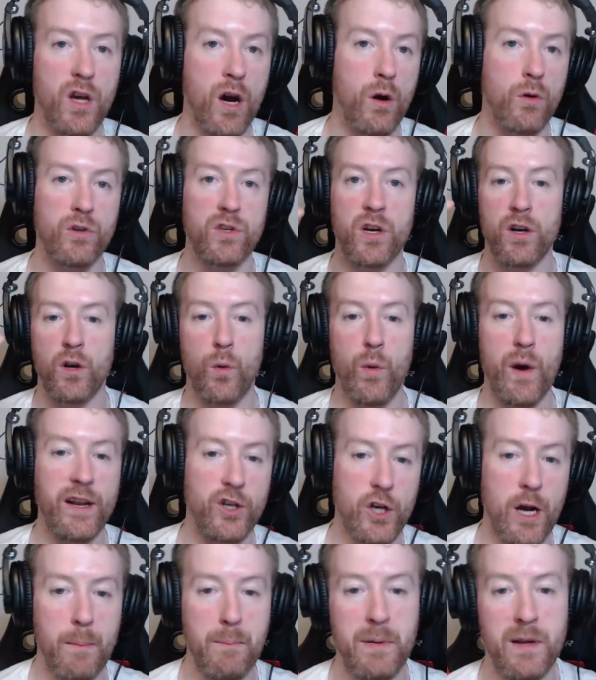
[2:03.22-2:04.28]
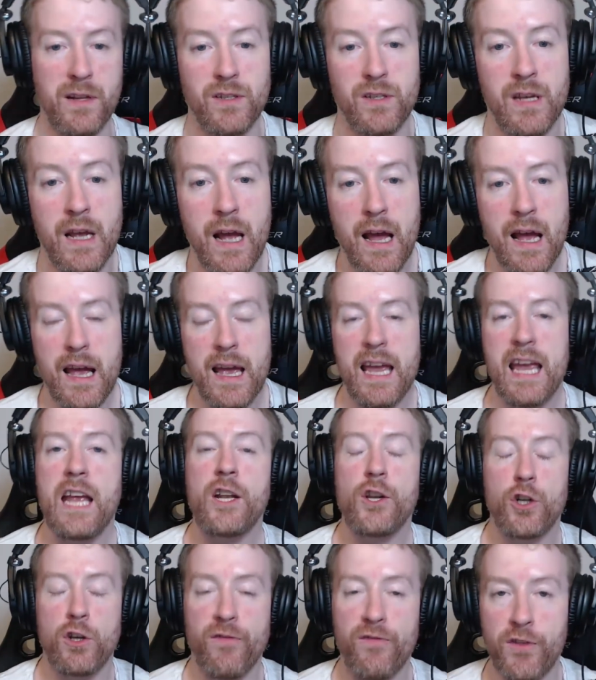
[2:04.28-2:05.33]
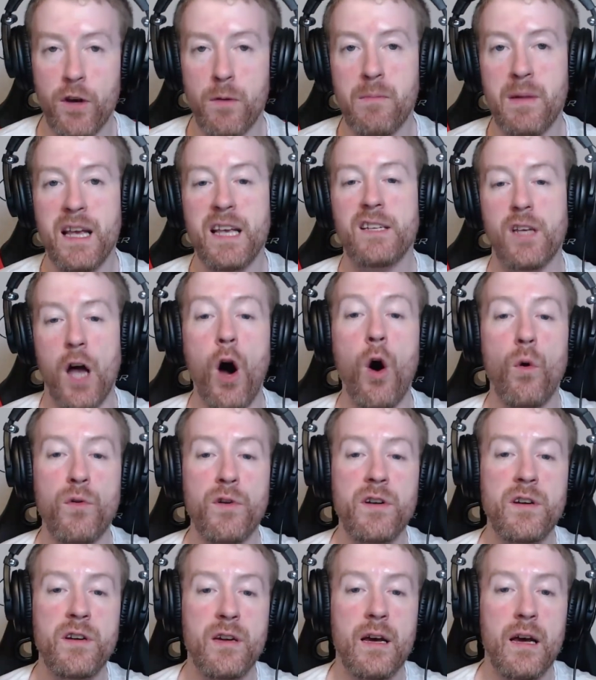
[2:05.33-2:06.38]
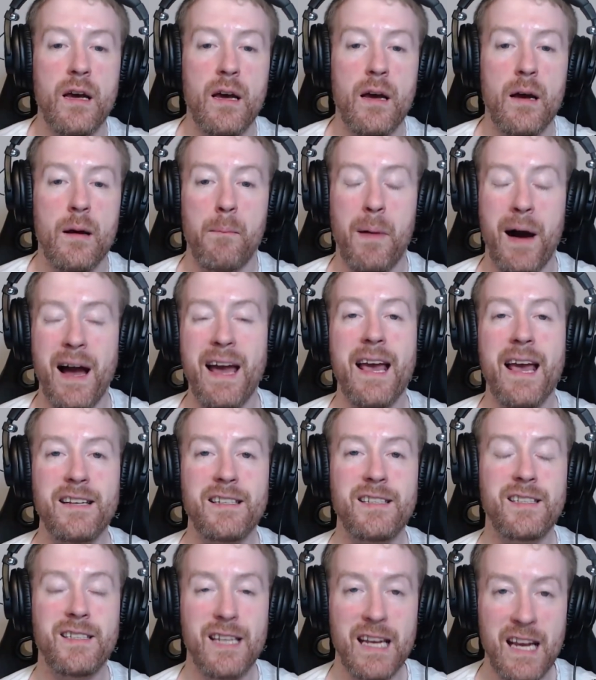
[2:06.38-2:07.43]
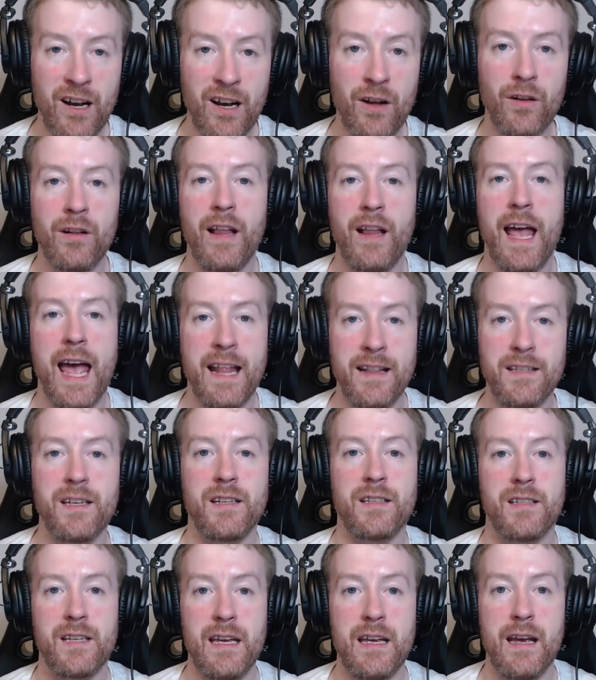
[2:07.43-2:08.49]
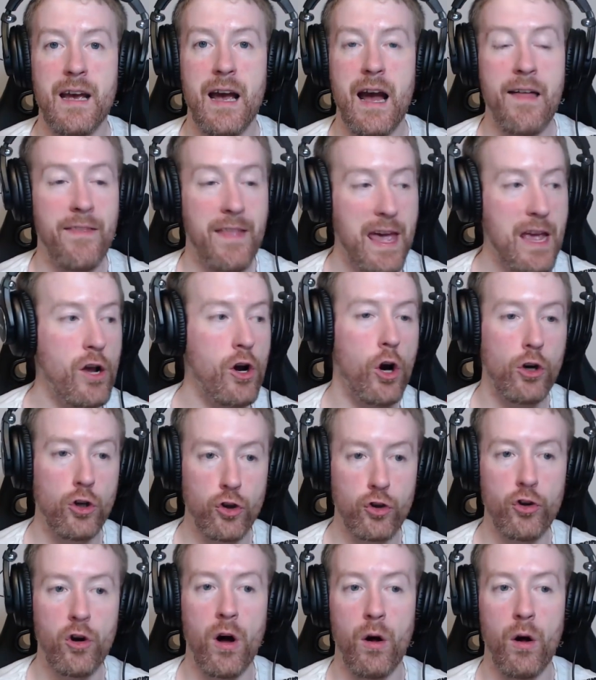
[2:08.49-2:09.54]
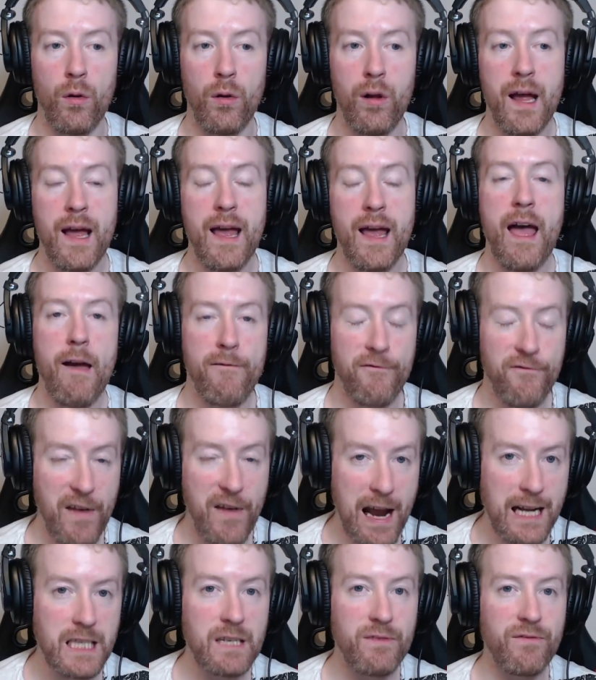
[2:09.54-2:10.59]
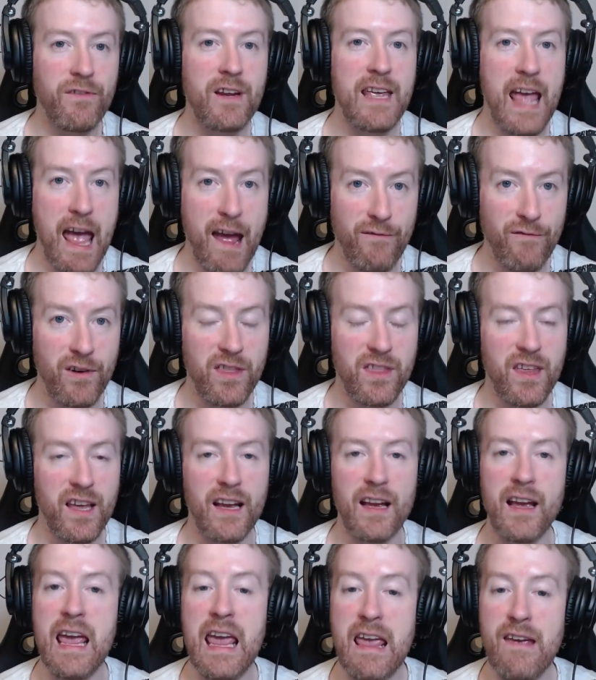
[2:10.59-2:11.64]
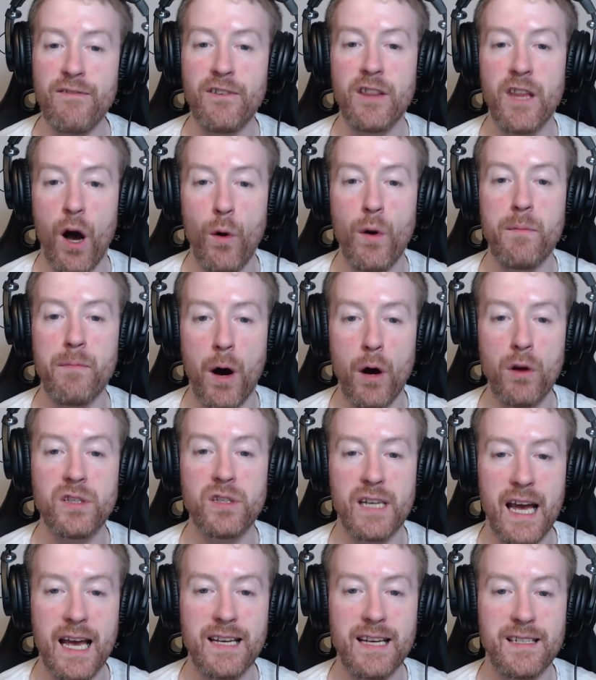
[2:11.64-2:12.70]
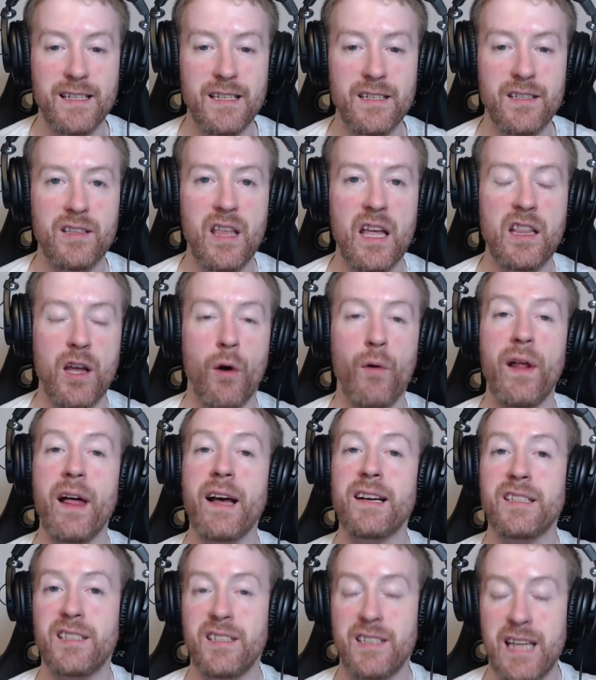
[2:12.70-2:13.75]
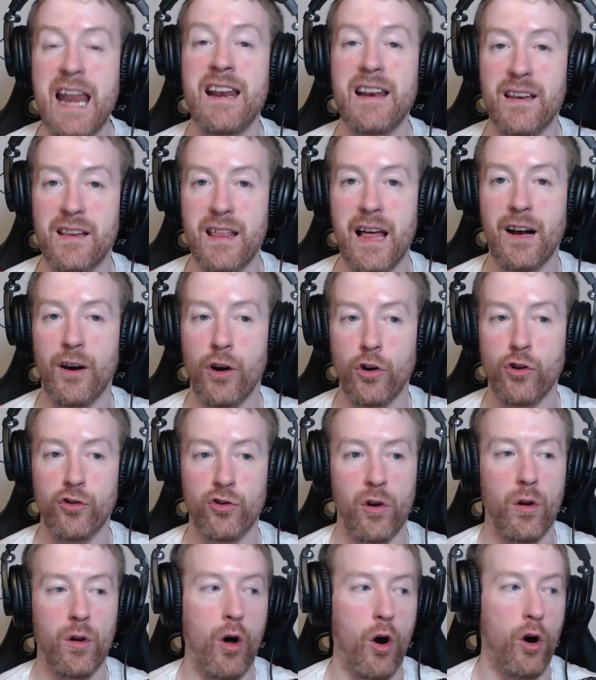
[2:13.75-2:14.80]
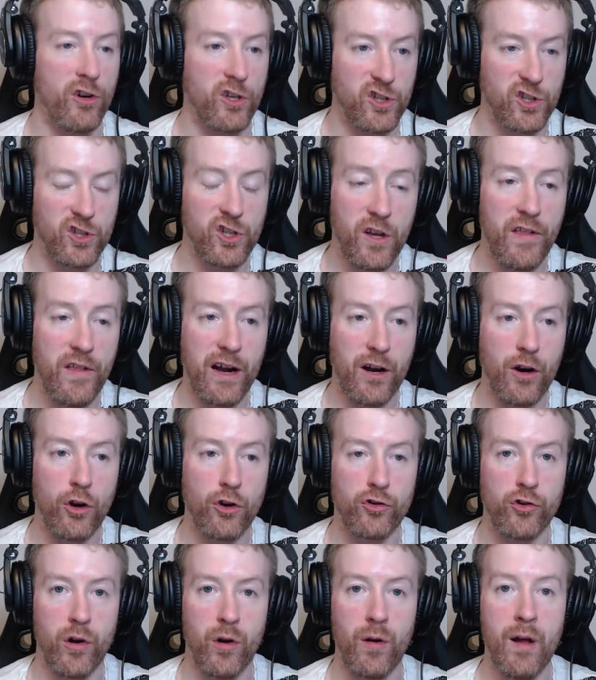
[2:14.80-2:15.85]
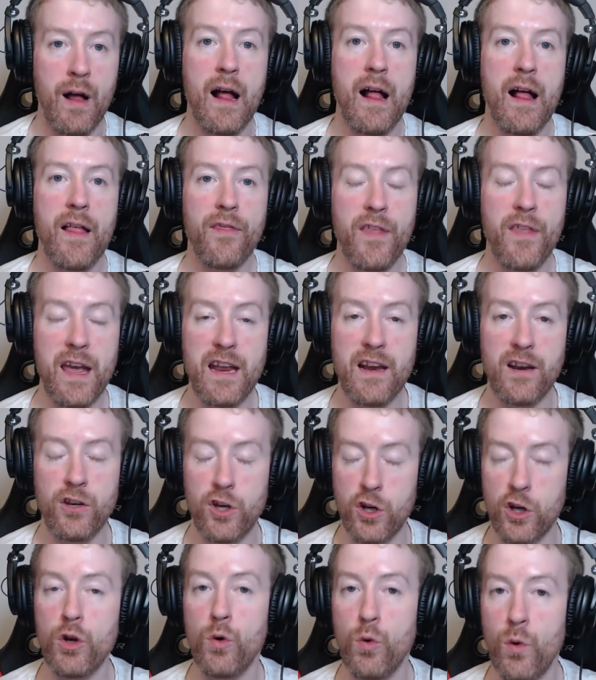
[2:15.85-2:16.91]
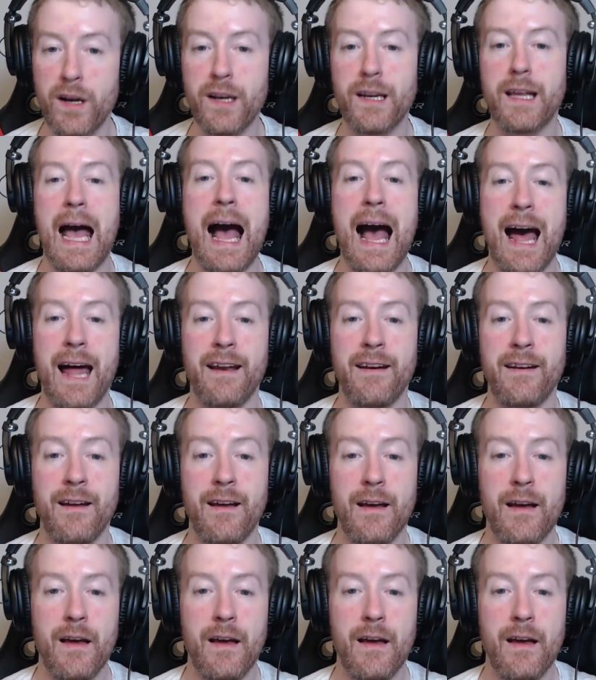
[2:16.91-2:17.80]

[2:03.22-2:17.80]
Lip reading: Dota, Quake Champions, each of them is owned by a single entity, and they control effectively everything, even though in most cases they don't extend that control or assert that control. They do and can.